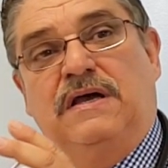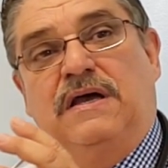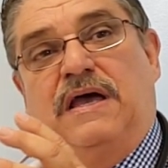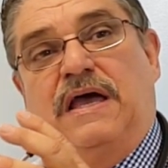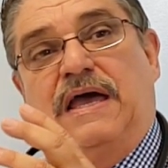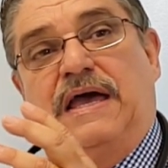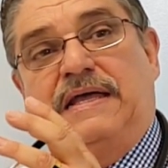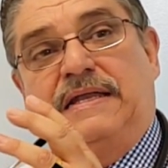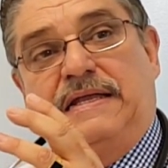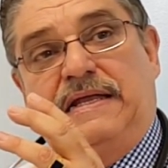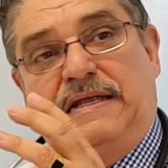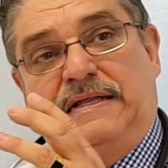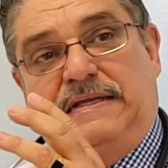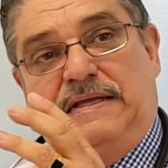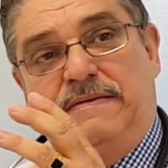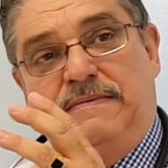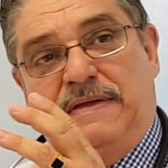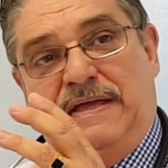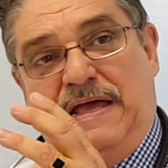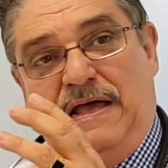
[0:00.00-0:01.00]
and it
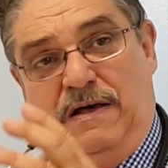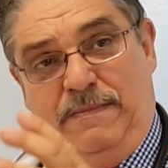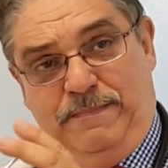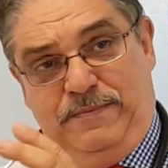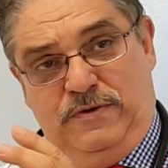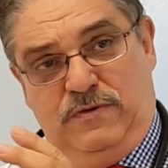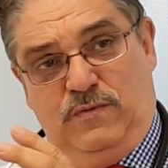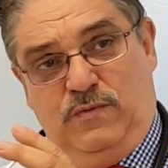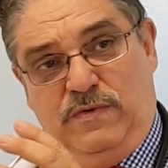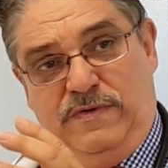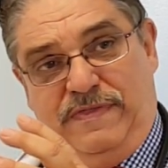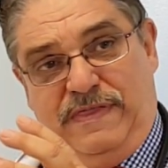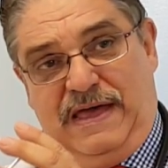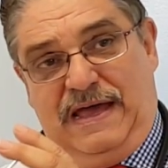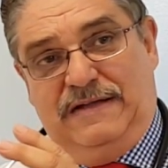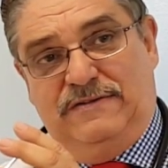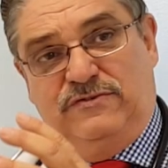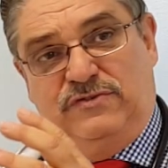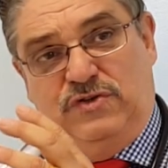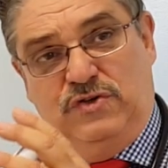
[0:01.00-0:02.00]
can help you with
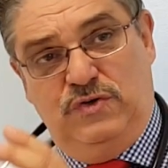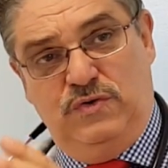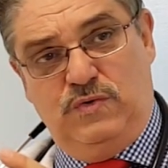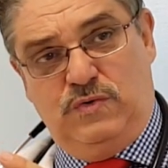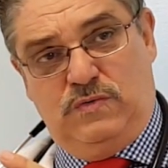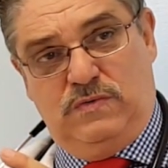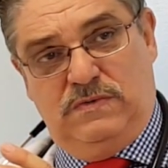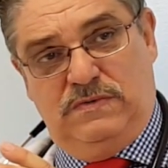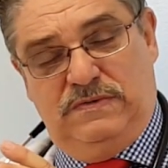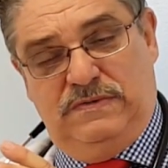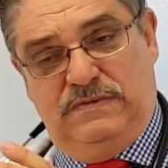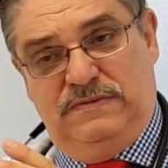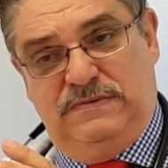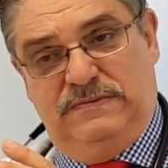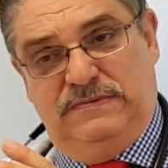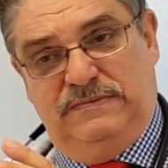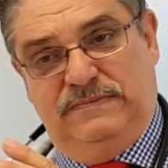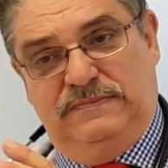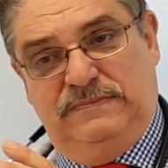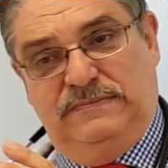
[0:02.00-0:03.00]
that too.
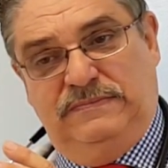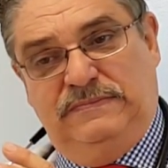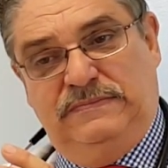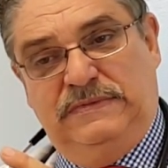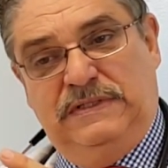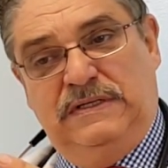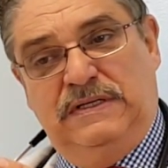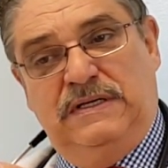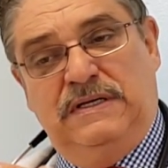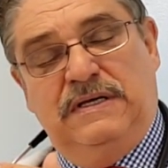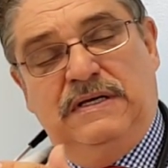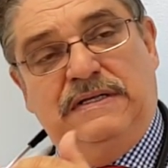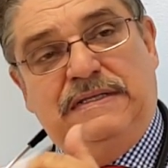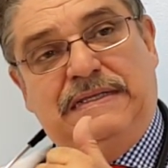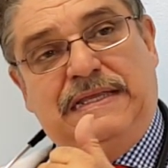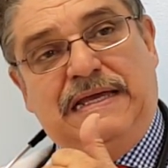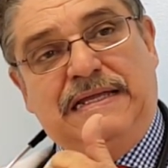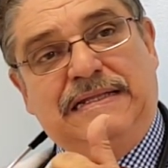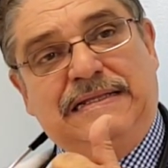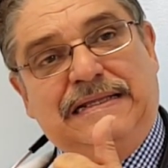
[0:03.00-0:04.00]

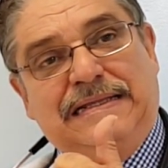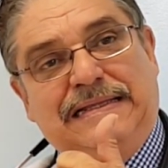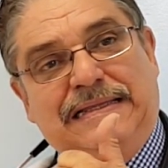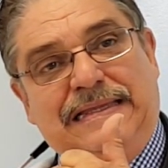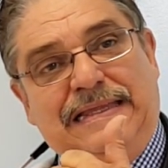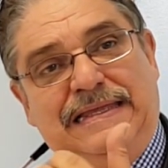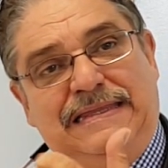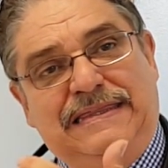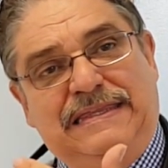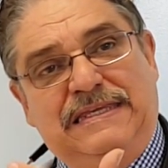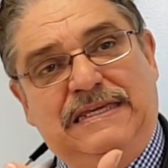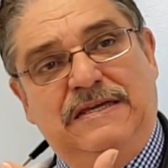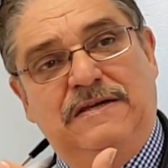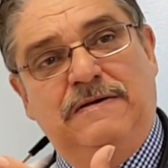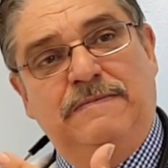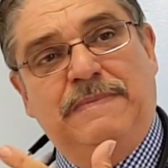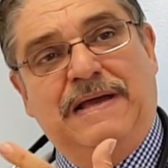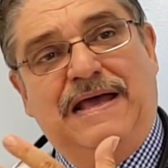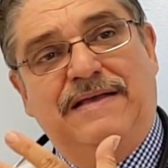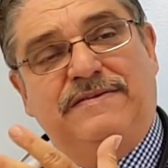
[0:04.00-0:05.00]
Then
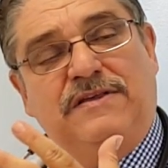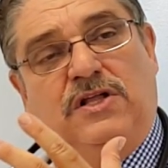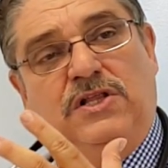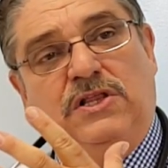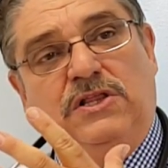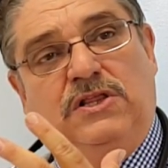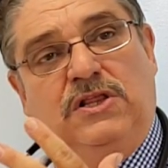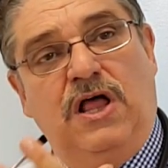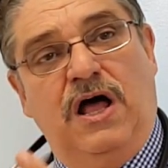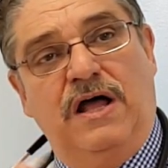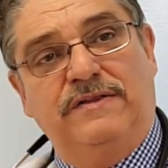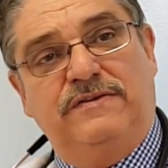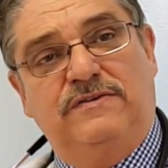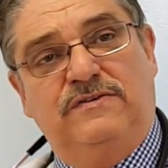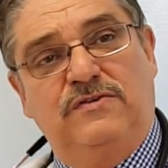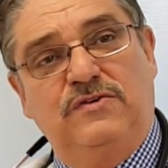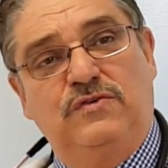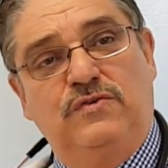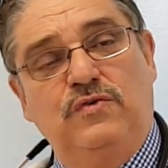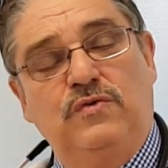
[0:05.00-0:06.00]
lithium has a lot
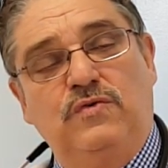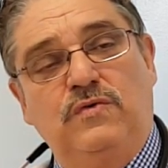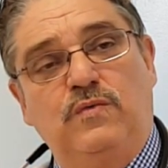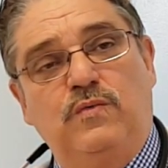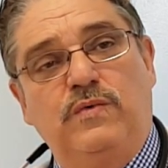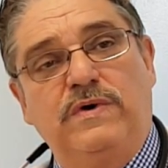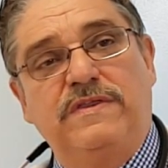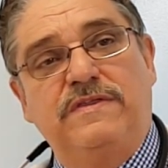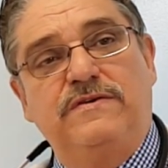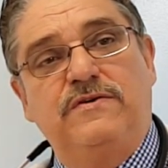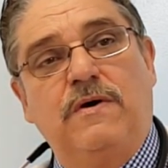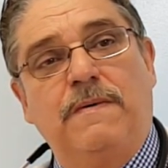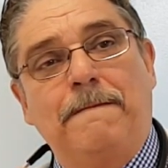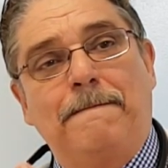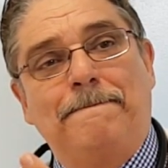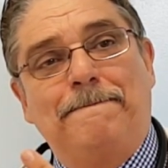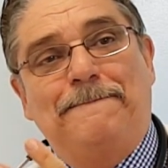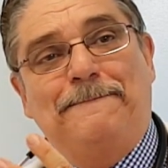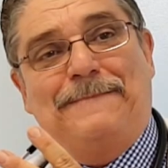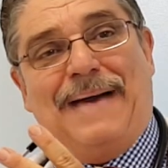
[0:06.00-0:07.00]
to do with your
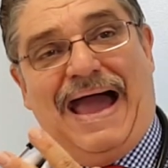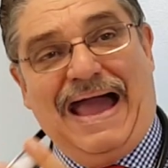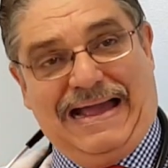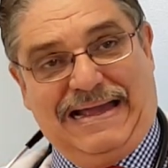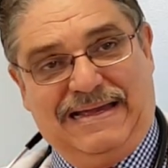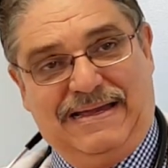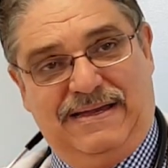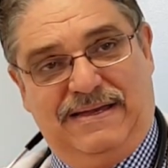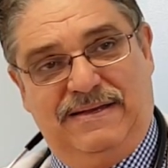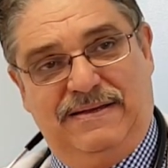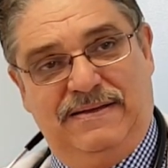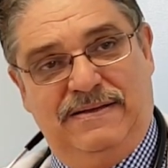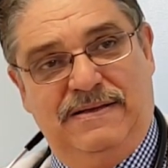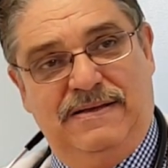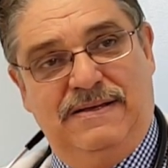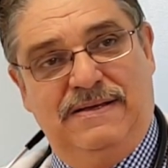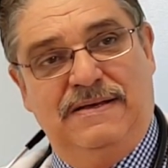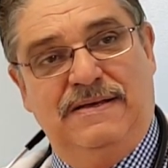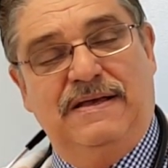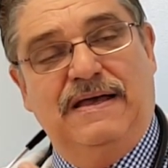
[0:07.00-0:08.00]
back,
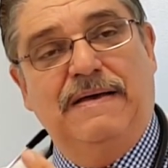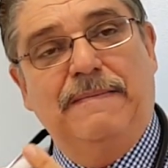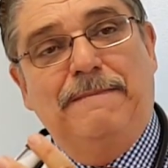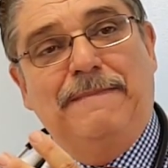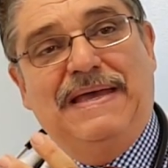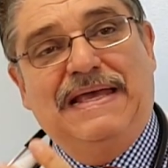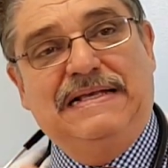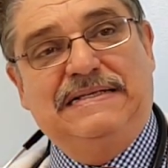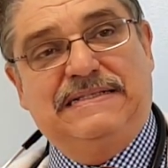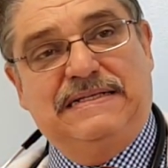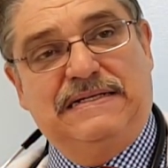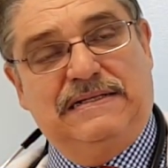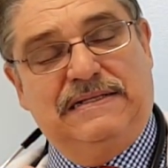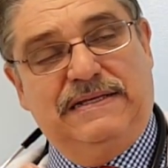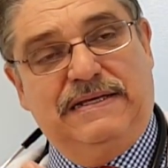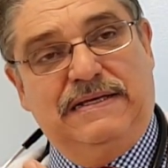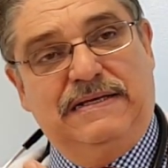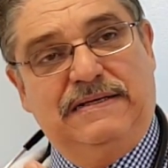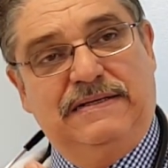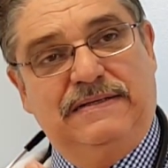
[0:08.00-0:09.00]

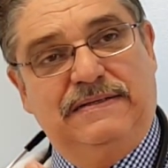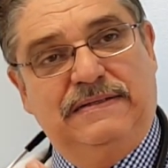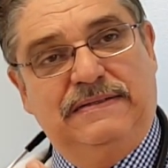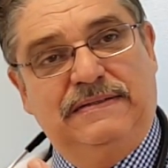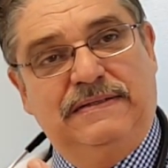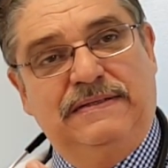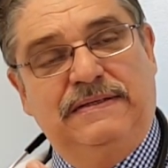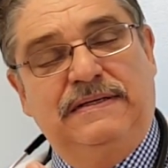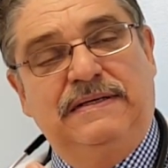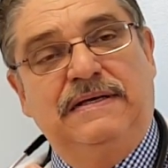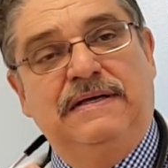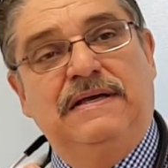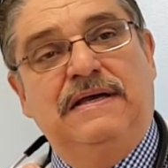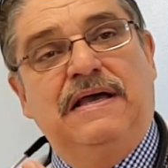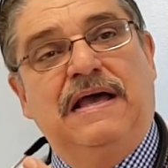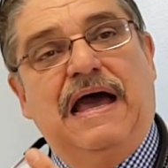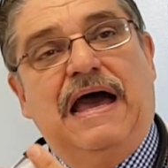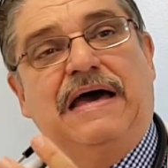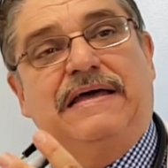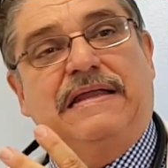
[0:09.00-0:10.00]
amazingly,
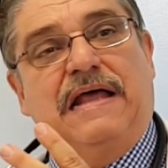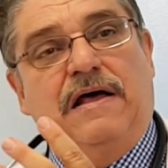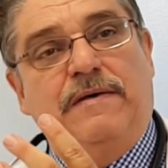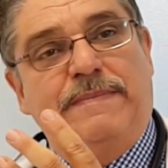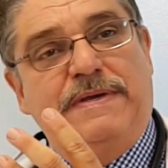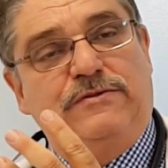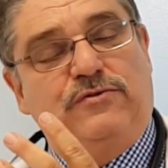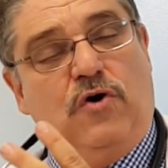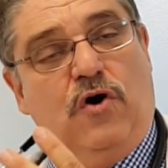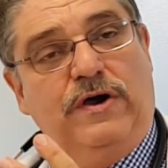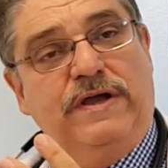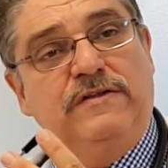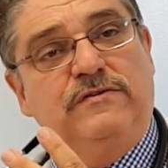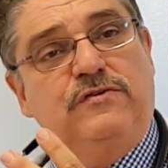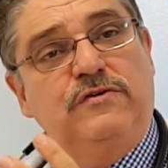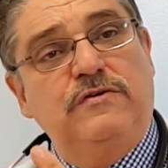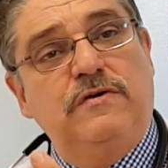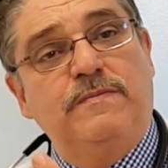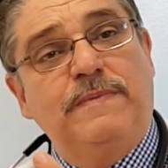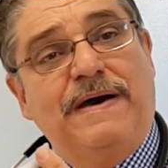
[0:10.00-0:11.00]
and I'll be talking
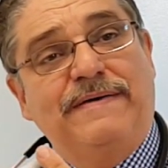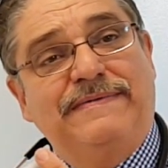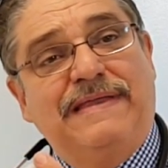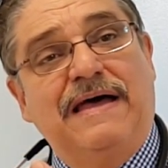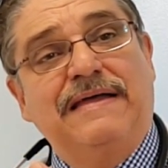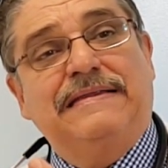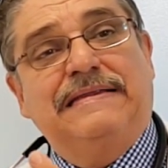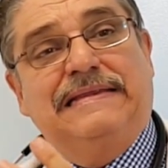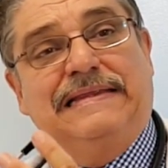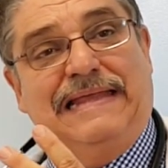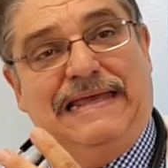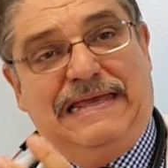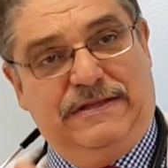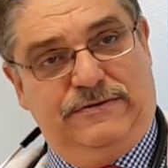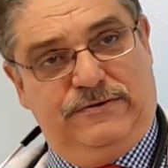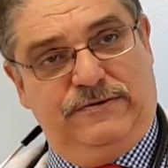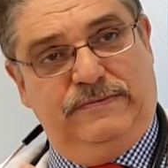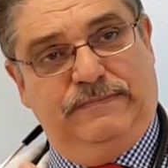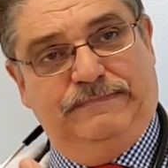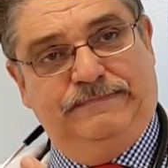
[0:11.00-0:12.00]
to you about that
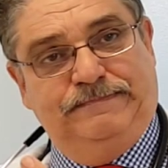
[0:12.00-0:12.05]
later.